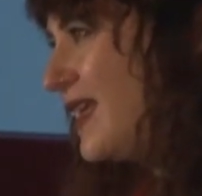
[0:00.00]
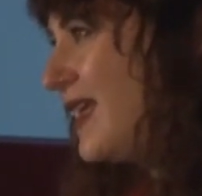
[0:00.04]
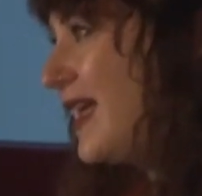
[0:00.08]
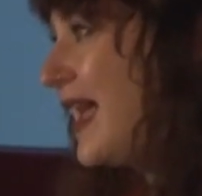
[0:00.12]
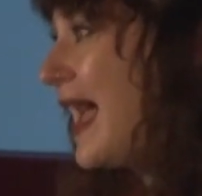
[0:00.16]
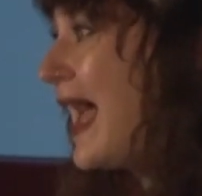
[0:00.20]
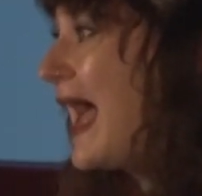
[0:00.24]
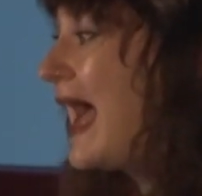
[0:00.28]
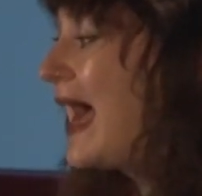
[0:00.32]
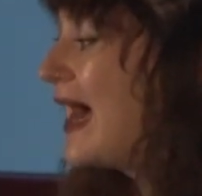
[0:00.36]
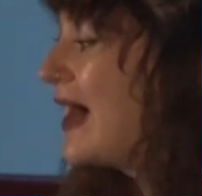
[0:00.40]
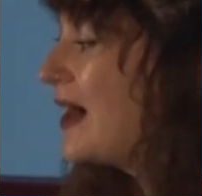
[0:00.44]

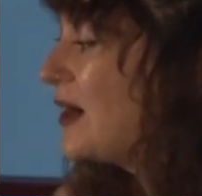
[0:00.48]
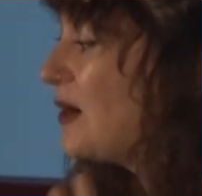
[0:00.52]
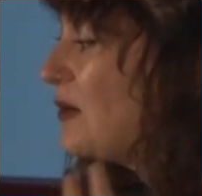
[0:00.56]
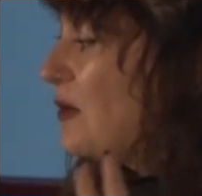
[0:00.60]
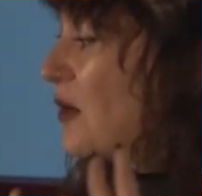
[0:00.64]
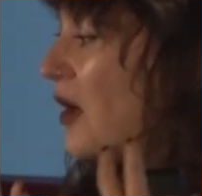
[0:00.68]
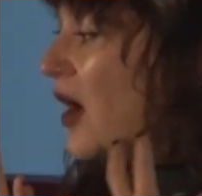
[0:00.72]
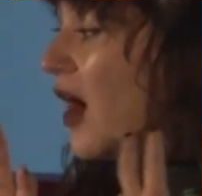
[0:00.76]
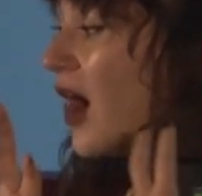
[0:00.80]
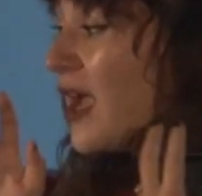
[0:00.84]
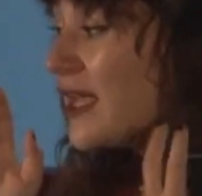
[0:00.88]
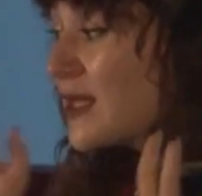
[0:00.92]

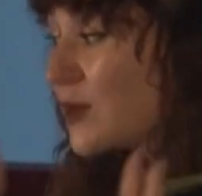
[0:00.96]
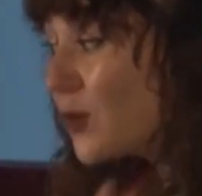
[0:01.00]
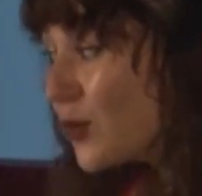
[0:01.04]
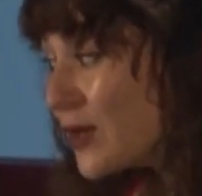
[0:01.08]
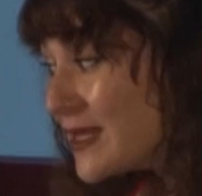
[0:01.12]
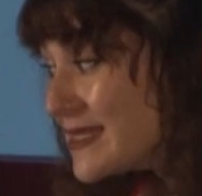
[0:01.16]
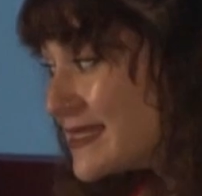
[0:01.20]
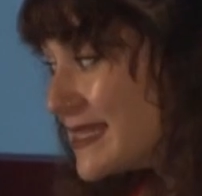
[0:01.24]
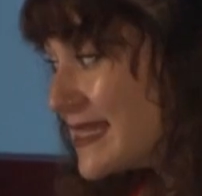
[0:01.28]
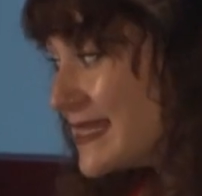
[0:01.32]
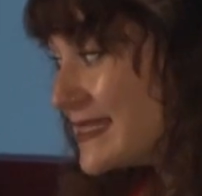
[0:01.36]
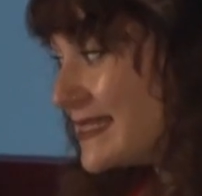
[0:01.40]
how high
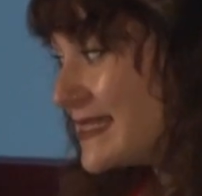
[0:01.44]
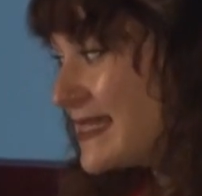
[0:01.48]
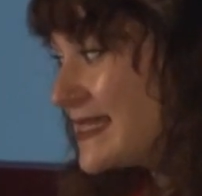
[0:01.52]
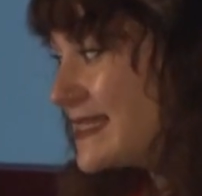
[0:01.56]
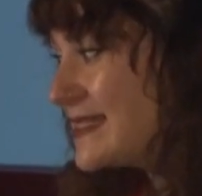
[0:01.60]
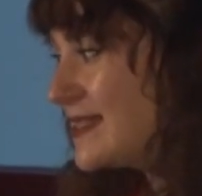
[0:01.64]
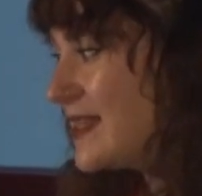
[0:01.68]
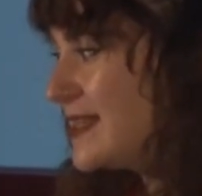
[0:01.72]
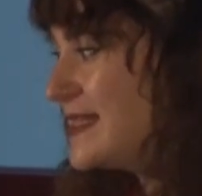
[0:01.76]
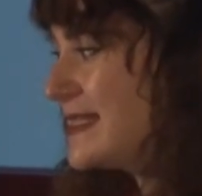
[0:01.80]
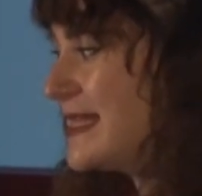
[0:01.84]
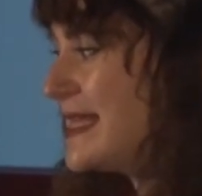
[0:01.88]
quality is this
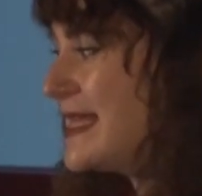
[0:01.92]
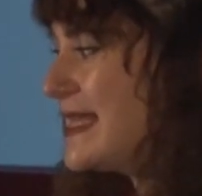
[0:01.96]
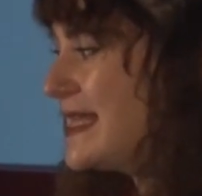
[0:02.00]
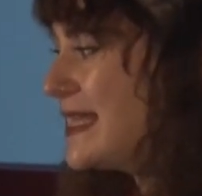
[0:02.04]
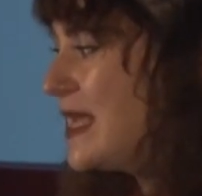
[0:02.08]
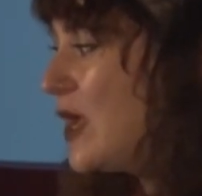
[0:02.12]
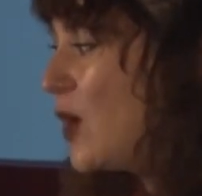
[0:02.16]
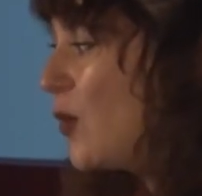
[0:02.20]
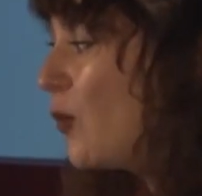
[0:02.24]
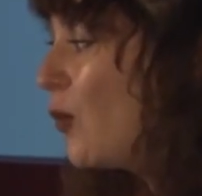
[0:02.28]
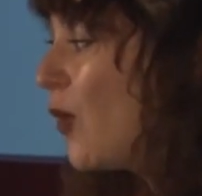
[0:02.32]
study?